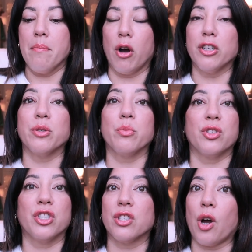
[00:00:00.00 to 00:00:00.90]
motion
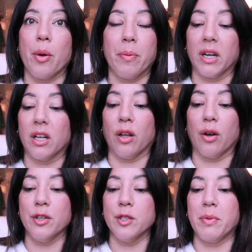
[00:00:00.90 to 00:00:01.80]
was just open and
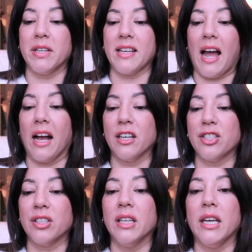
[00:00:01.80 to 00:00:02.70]
close, but it's
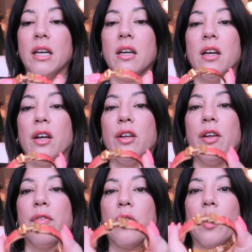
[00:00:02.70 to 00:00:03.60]
actually,
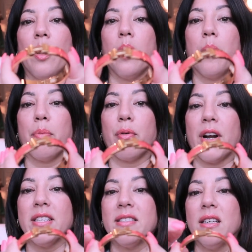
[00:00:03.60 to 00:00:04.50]
you've got to
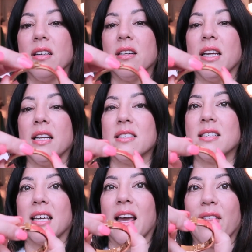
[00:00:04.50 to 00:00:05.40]
press it in
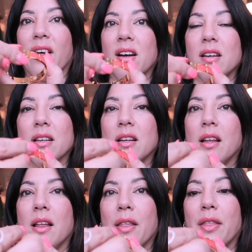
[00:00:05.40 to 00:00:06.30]
together,
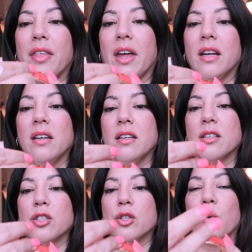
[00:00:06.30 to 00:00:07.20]
then
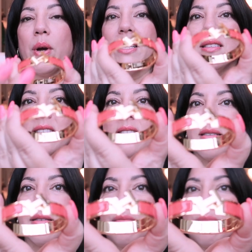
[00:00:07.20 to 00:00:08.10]

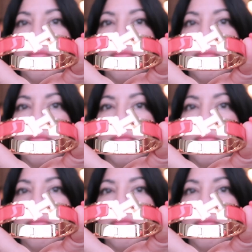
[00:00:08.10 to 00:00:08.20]
twist,